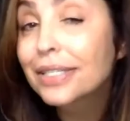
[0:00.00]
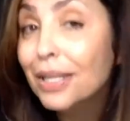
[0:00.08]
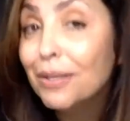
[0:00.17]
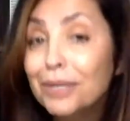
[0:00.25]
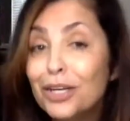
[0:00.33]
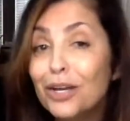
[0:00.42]
Let
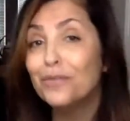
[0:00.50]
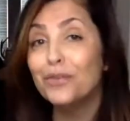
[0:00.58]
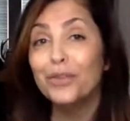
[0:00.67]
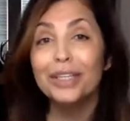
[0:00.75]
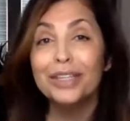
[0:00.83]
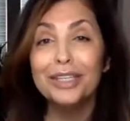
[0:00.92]
me know if you
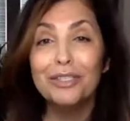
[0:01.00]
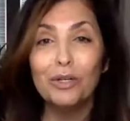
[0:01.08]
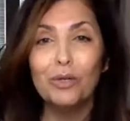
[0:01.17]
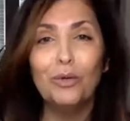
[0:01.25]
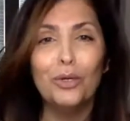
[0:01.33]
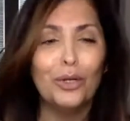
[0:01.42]
think these are
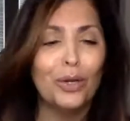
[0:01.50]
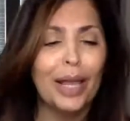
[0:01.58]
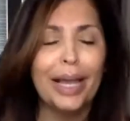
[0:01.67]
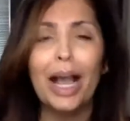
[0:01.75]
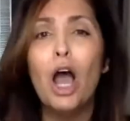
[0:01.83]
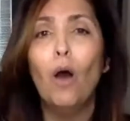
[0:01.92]
cool, or
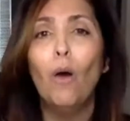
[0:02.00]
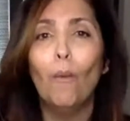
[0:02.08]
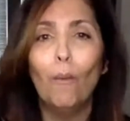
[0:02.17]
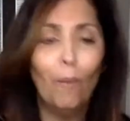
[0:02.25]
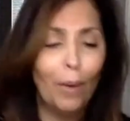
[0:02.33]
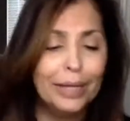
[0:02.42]
like,
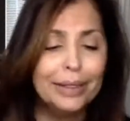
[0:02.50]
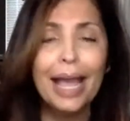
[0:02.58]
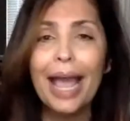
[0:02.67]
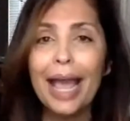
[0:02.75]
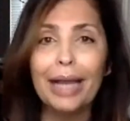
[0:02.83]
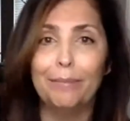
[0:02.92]
what the
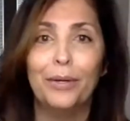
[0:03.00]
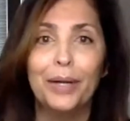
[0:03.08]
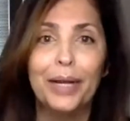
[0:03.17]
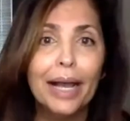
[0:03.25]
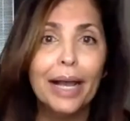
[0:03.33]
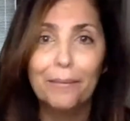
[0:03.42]
heck,
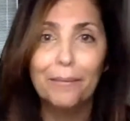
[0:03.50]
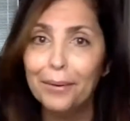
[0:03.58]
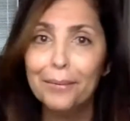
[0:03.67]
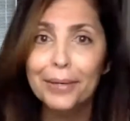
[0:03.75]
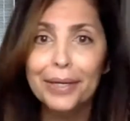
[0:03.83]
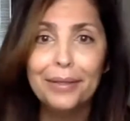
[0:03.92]
Maria? What
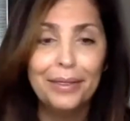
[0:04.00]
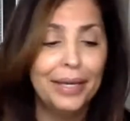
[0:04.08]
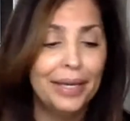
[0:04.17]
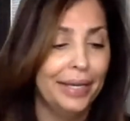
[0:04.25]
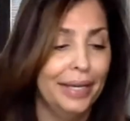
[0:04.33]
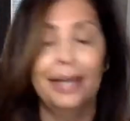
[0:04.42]
were you
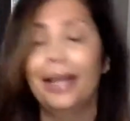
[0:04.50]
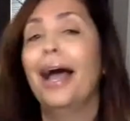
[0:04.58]
thinking?